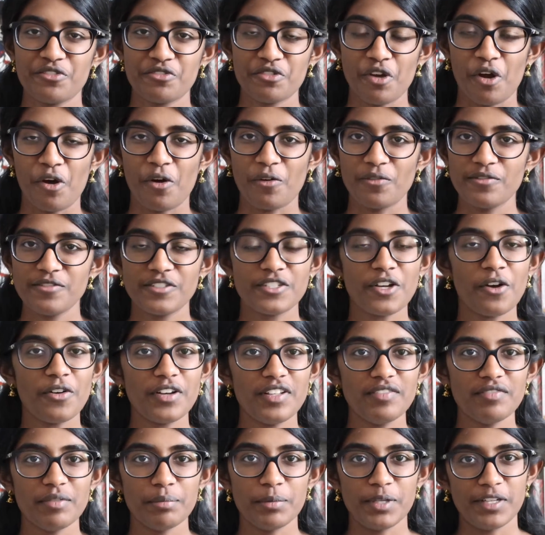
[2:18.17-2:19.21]
So don't
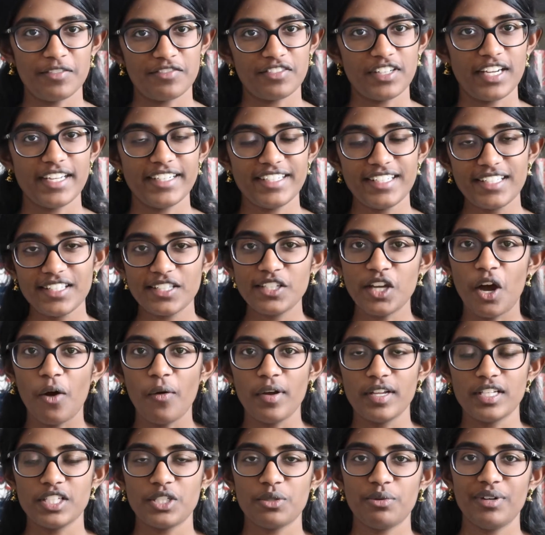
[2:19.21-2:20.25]
even be afraid. Just
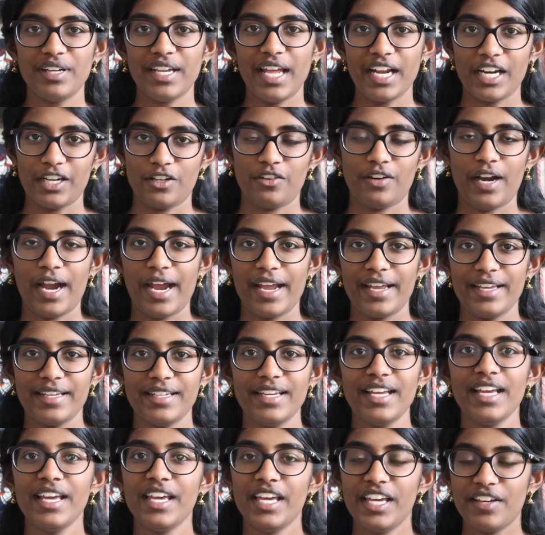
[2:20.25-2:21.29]
go into it and
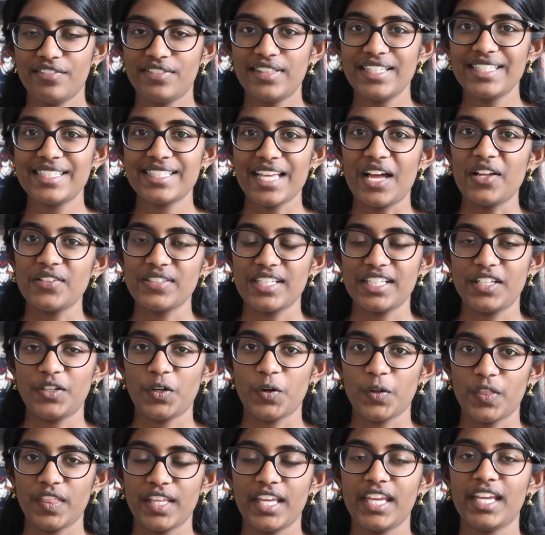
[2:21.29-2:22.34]
cry. If this sounds like
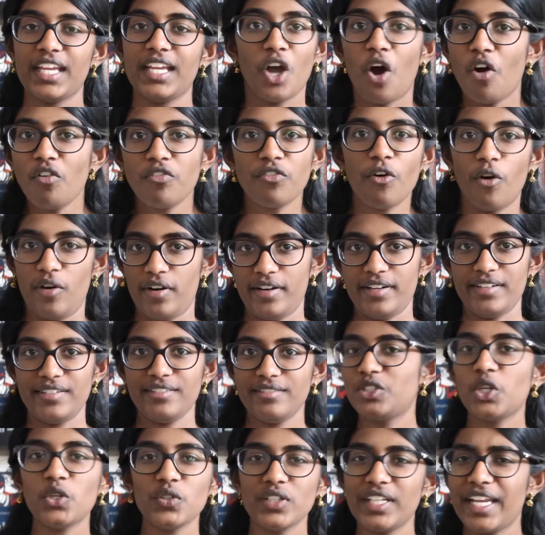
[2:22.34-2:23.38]
your thing, go for
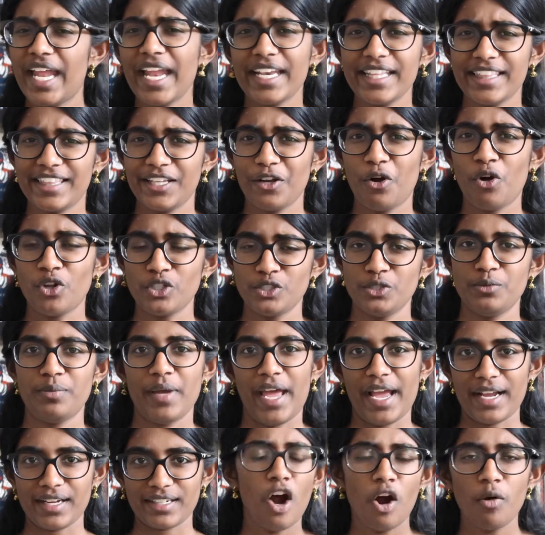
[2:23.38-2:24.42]
it. Don't let anything hold you
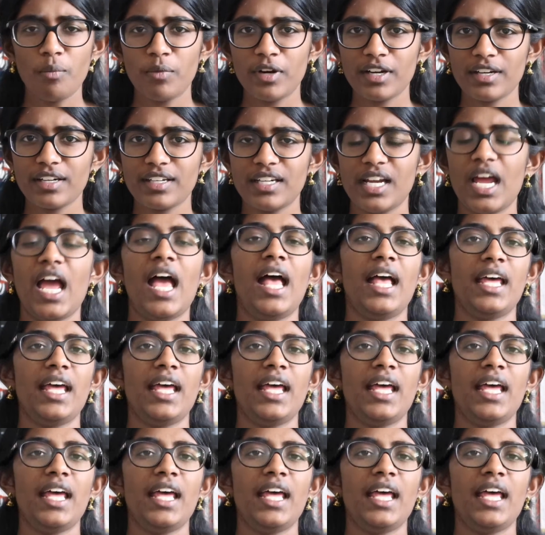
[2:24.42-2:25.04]
back. Homework?